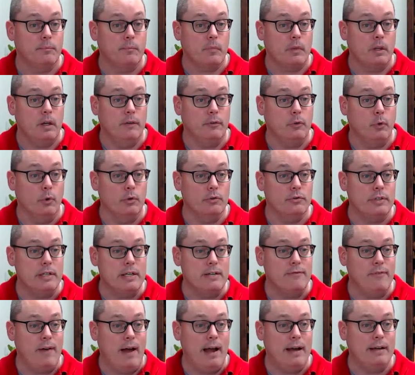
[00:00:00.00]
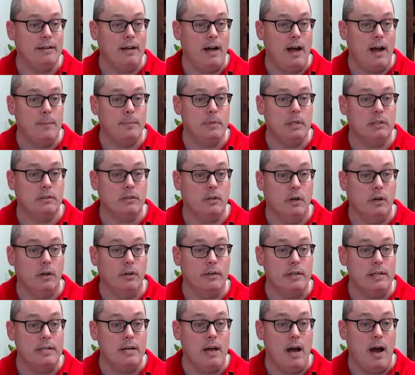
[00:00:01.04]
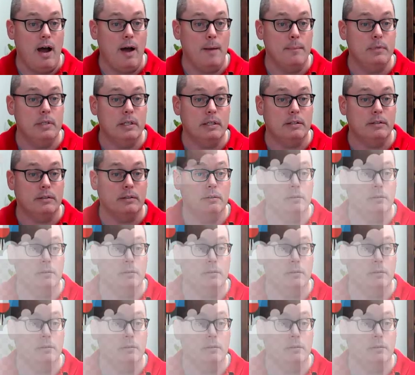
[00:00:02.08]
Of course, the find objects are the objects